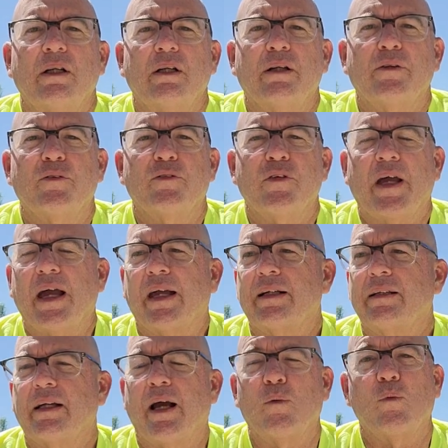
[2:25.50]
In
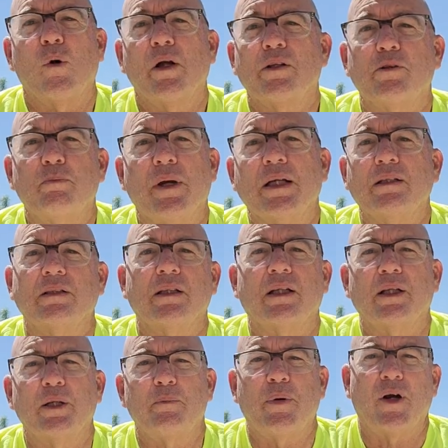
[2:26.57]
fact, I once
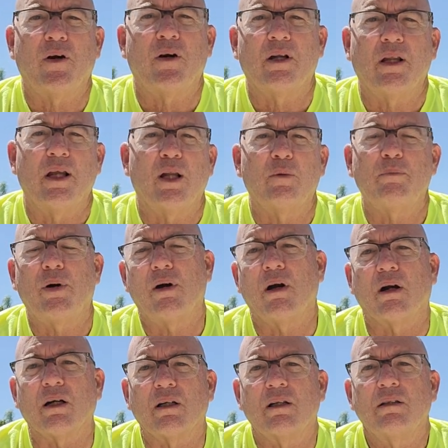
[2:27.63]
basically parallel
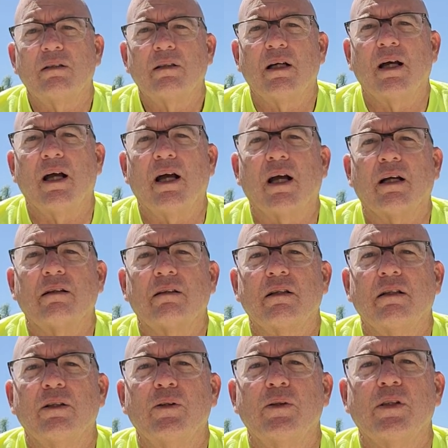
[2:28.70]
park uh,
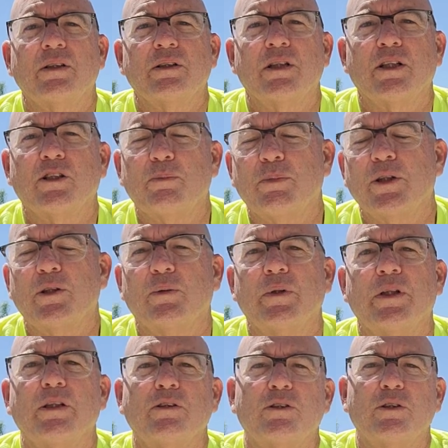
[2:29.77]
Kahuna 6
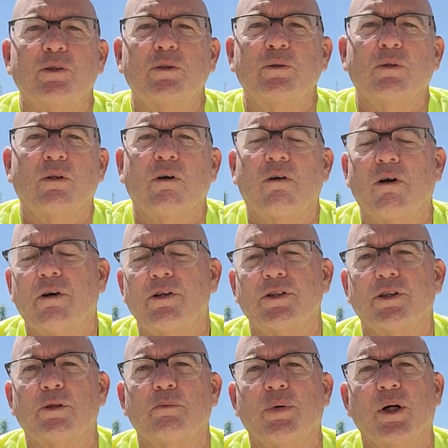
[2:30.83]
between two
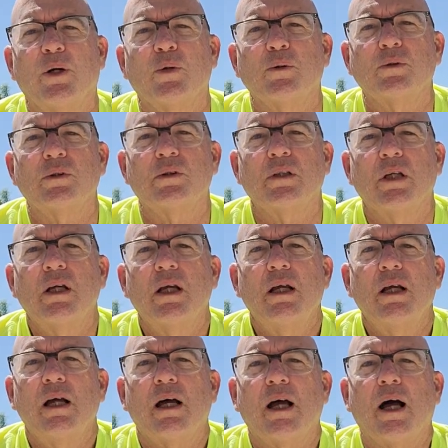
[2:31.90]
larger boats
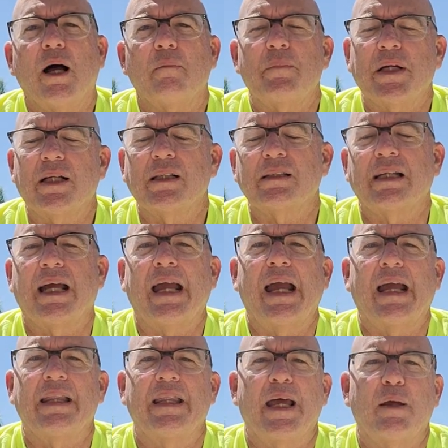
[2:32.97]
um, because I
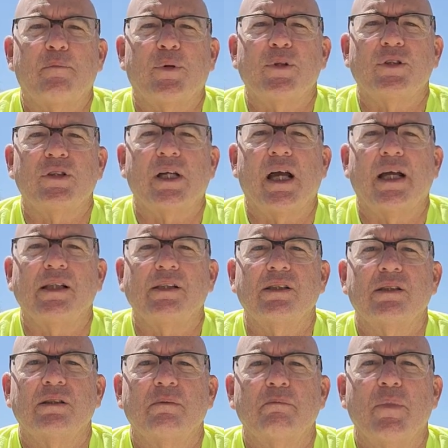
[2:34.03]
have that
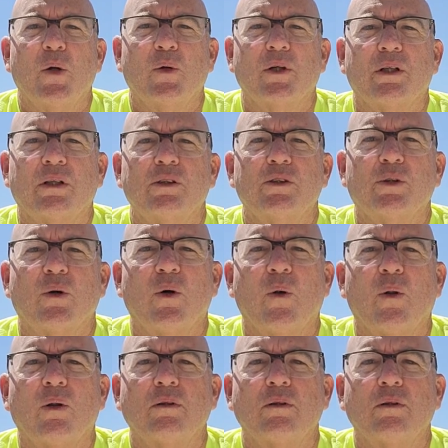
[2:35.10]
precise motor control.